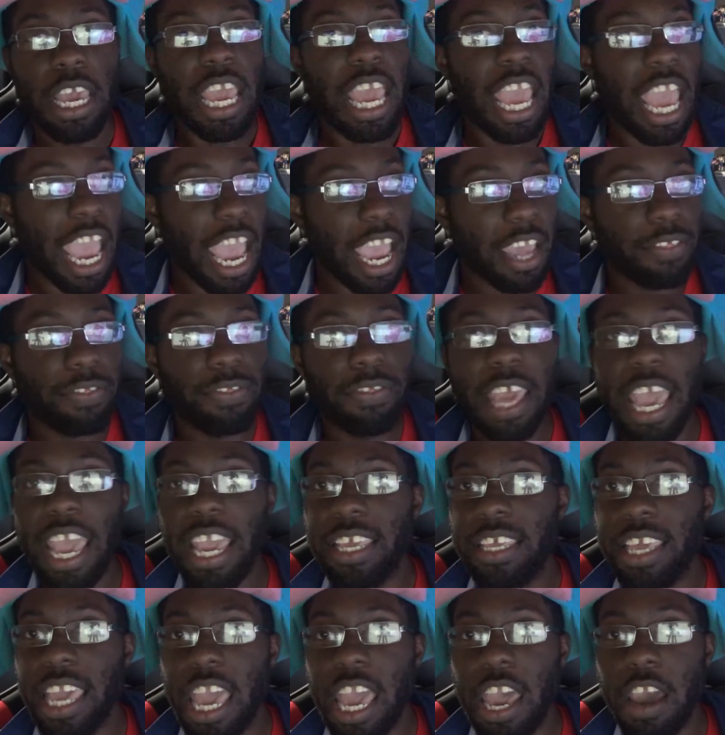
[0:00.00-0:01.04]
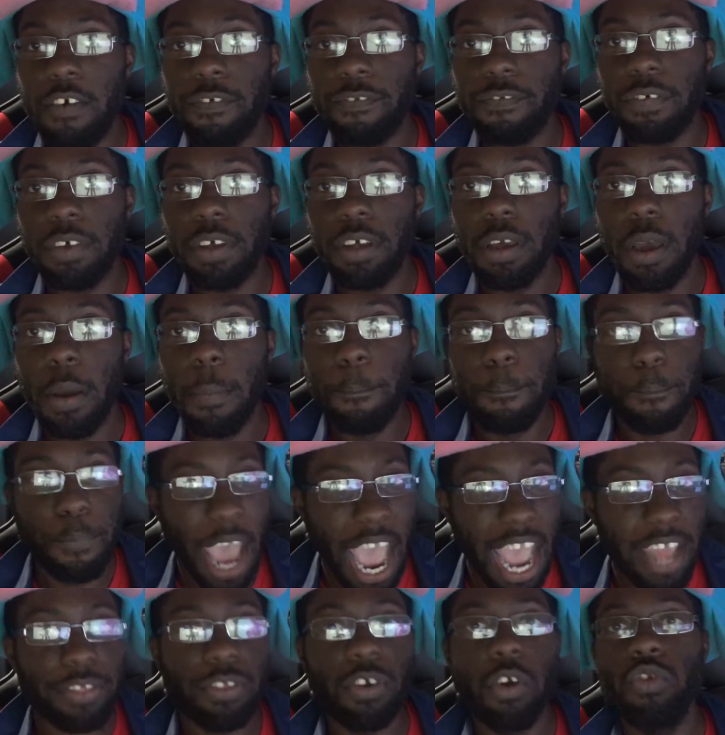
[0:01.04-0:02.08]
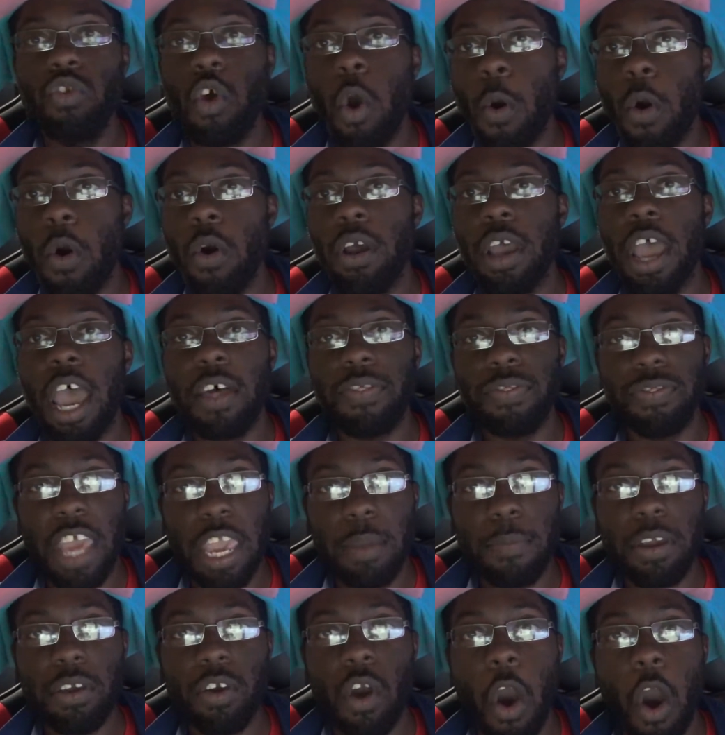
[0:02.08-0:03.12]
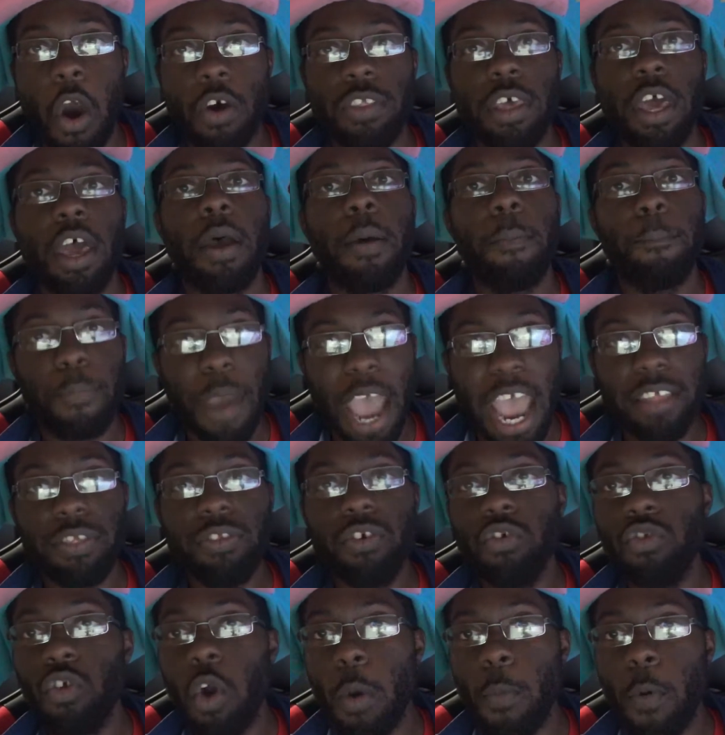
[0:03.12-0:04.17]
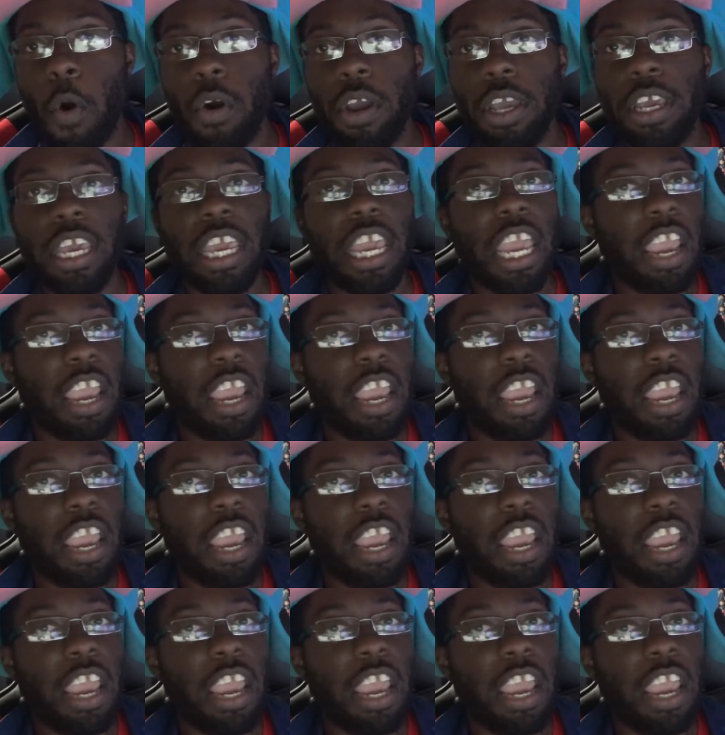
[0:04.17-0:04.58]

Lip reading: and they give back to normal a statement called back to normal,